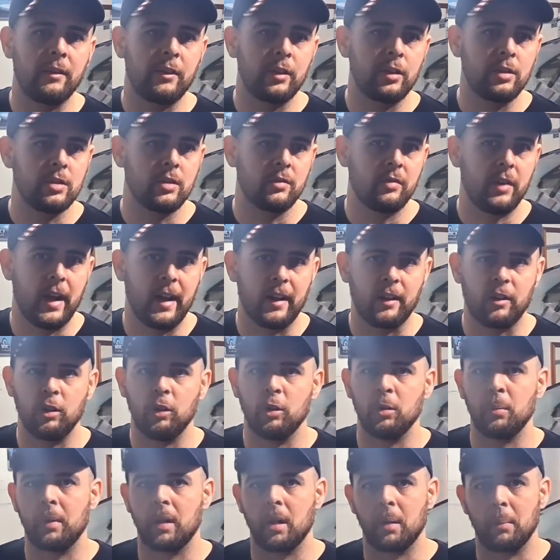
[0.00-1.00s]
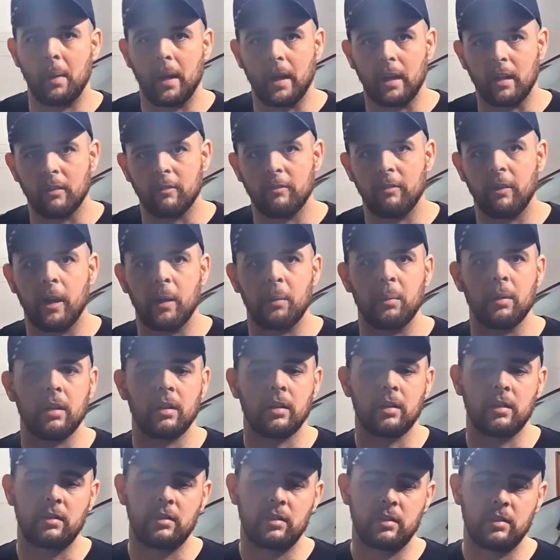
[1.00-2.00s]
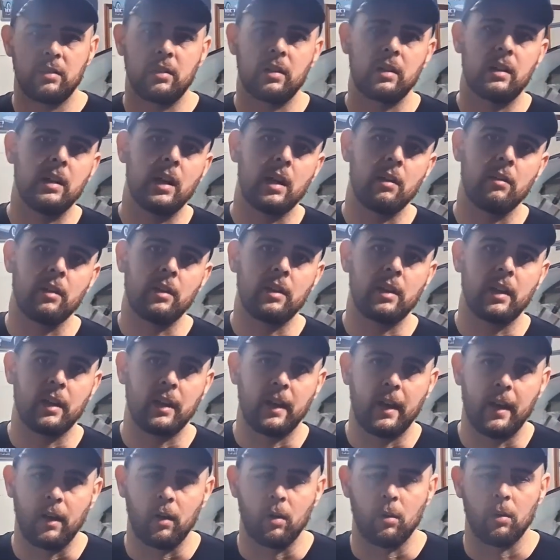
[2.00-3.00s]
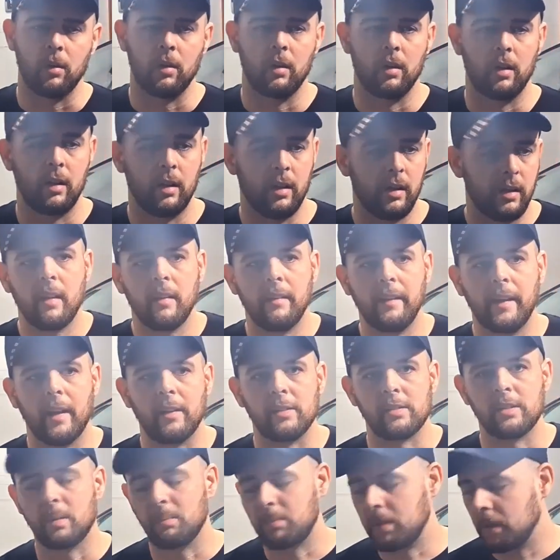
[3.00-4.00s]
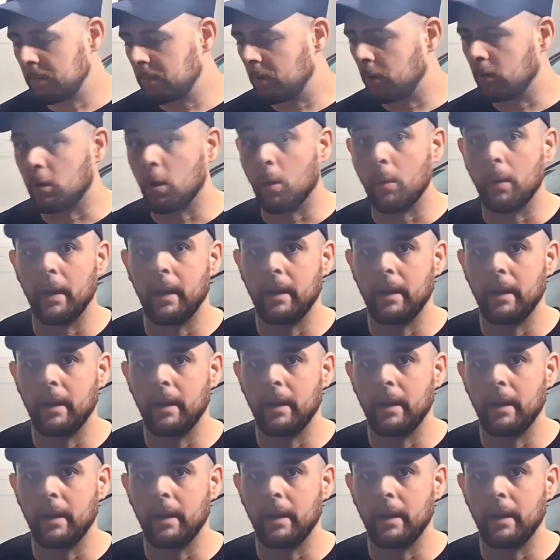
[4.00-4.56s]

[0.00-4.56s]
have to use a vacuum and a microfiber to get everything out. Now, some people go